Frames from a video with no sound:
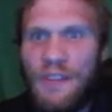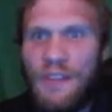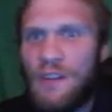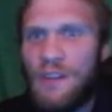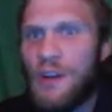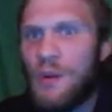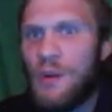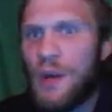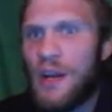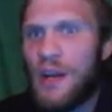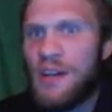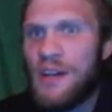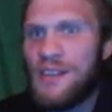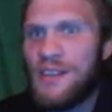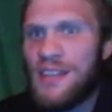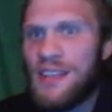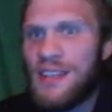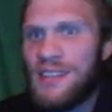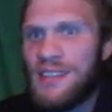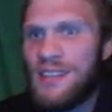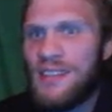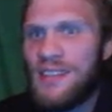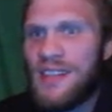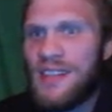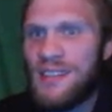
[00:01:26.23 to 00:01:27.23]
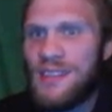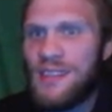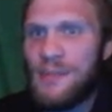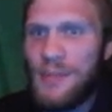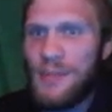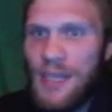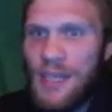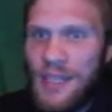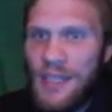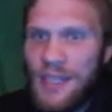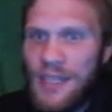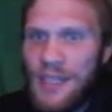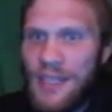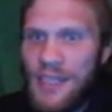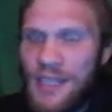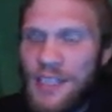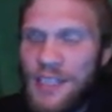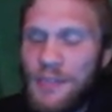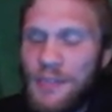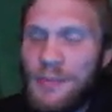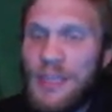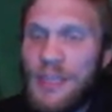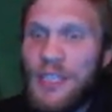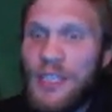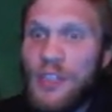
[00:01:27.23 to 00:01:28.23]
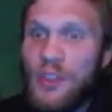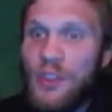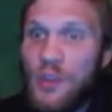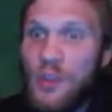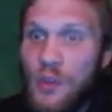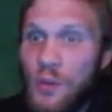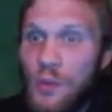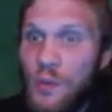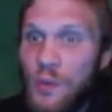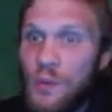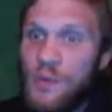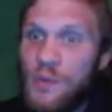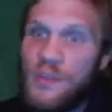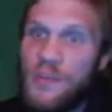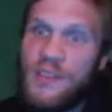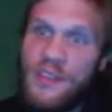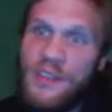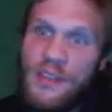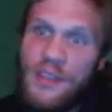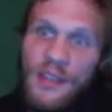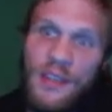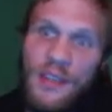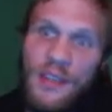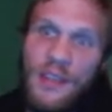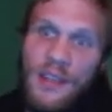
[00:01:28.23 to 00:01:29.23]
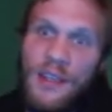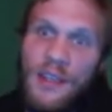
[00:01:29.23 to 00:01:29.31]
it requires accessibility to be used